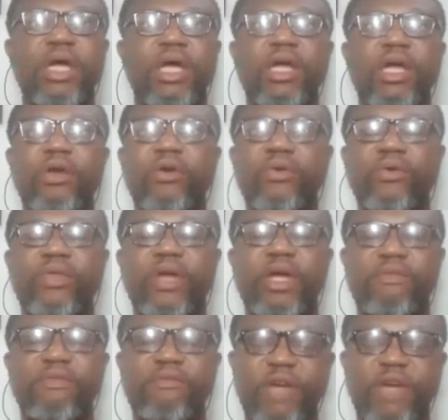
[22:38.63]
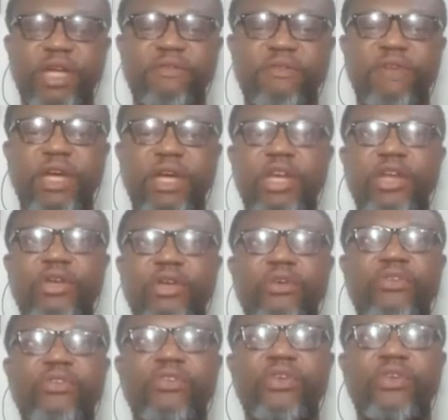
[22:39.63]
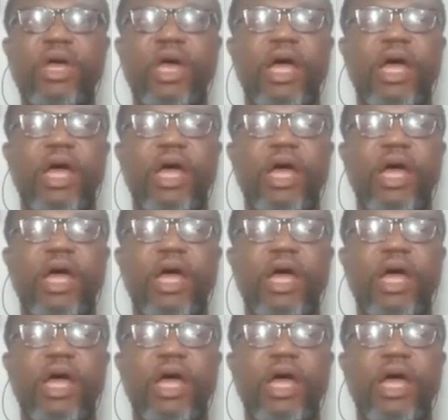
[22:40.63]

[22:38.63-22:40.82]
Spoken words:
you know, the event venues.